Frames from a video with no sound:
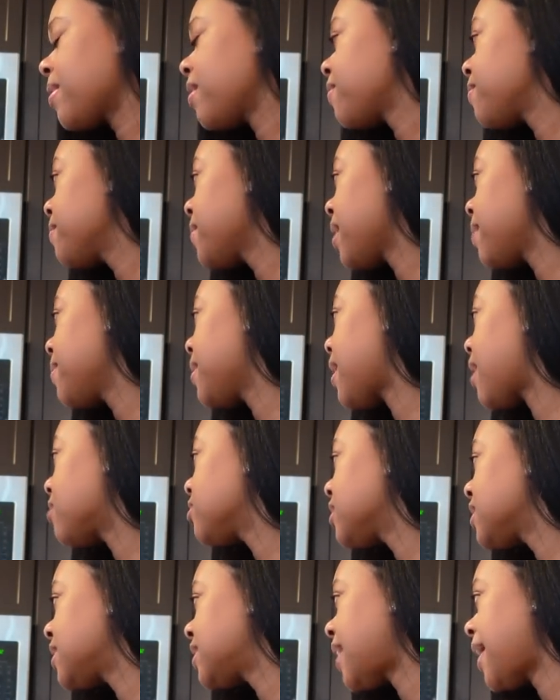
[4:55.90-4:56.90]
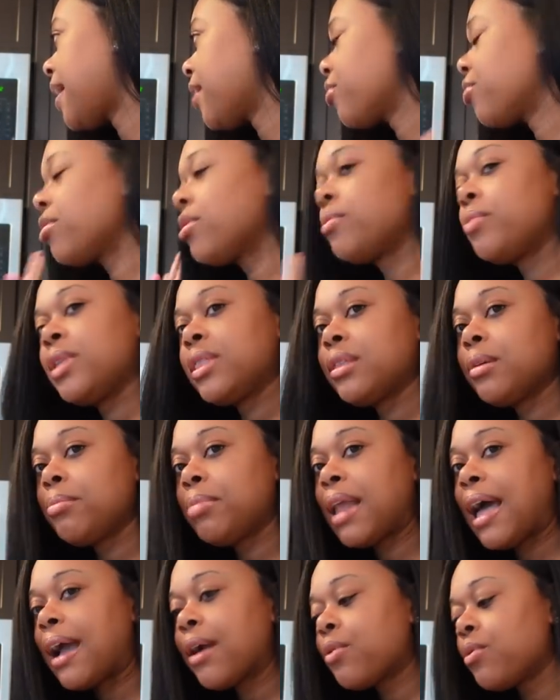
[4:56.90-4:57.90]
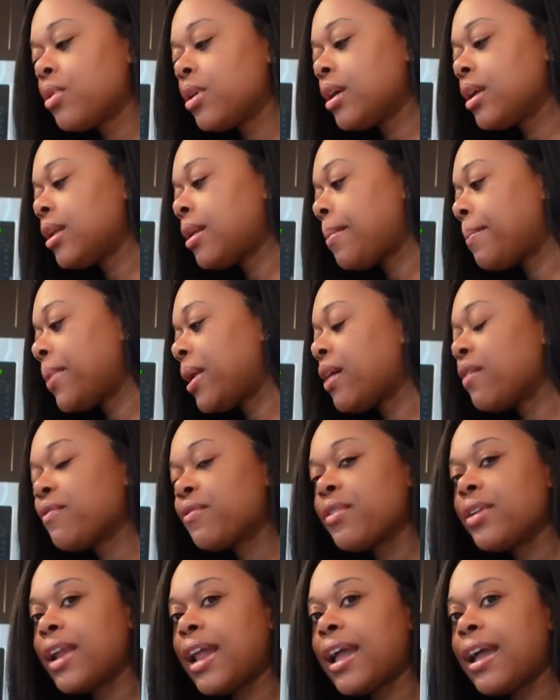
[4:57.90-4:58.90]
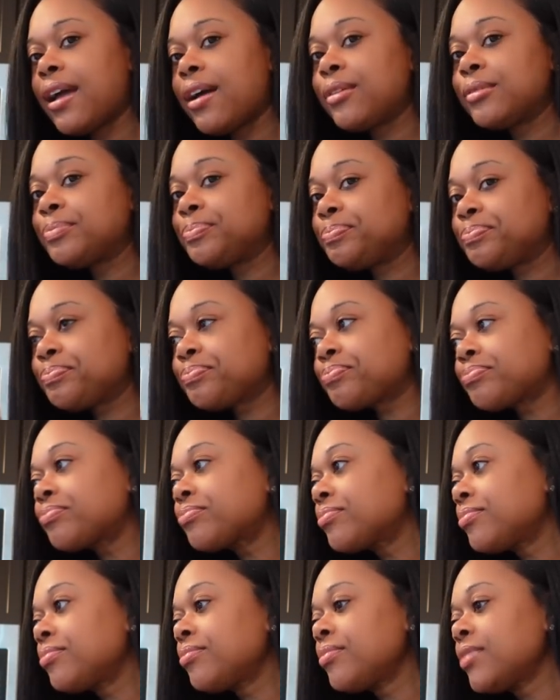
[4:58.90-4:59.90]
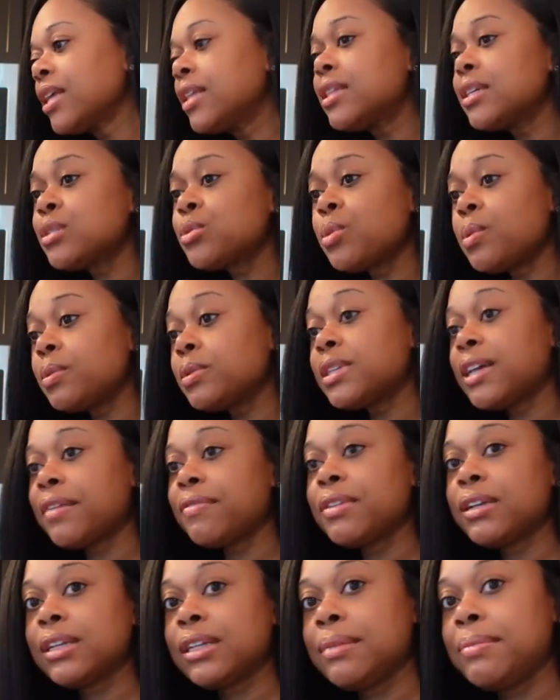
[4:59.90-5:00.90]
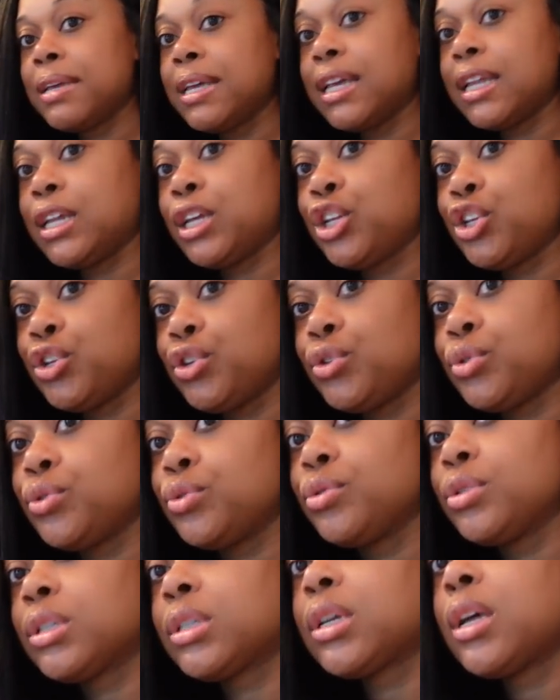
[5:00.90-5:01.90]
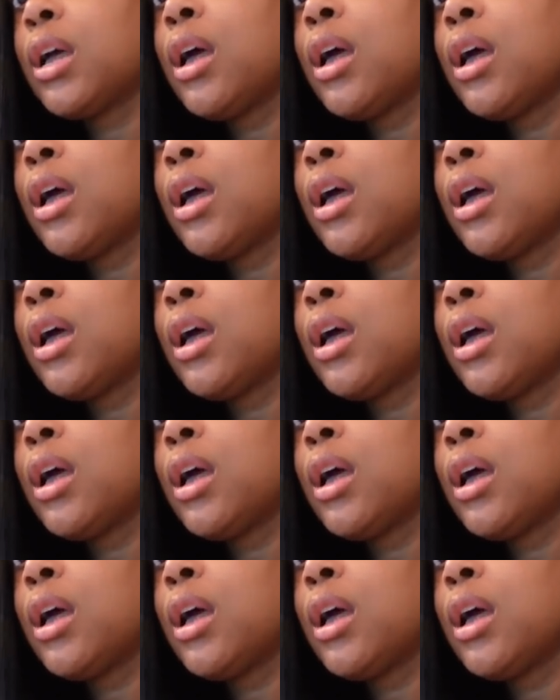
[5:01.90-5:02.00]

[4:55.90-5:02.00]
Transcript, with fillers: if maybe I'll stagger it with the black one. But for now, this one will definitely be getting used